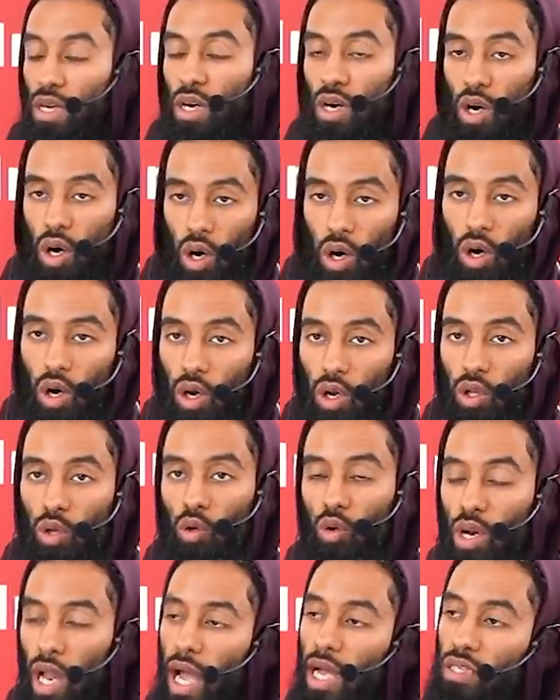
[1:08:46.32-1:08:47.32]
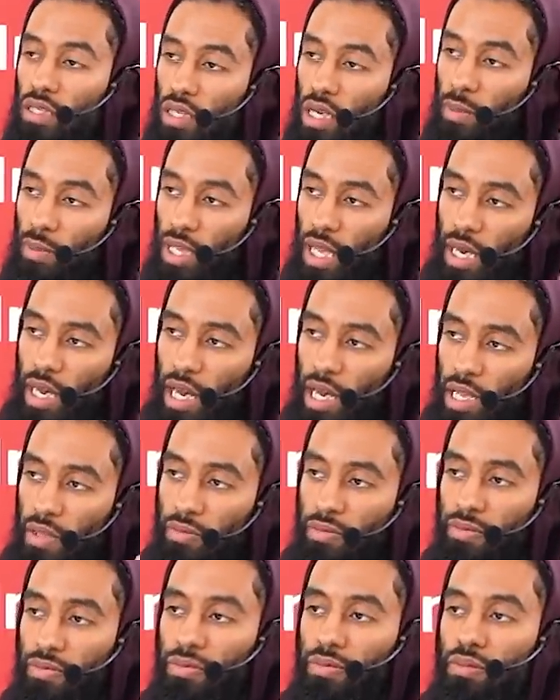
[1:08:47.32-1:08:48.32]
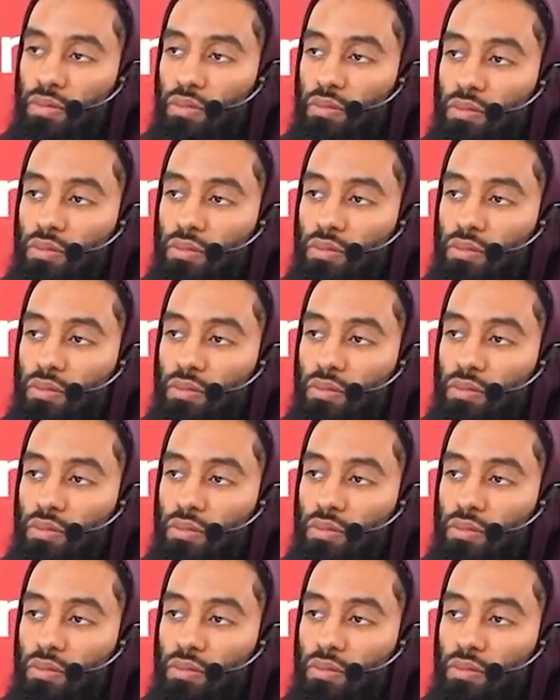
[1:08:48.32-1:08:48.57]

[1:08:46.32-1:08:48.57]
or you lie to them and then they leave.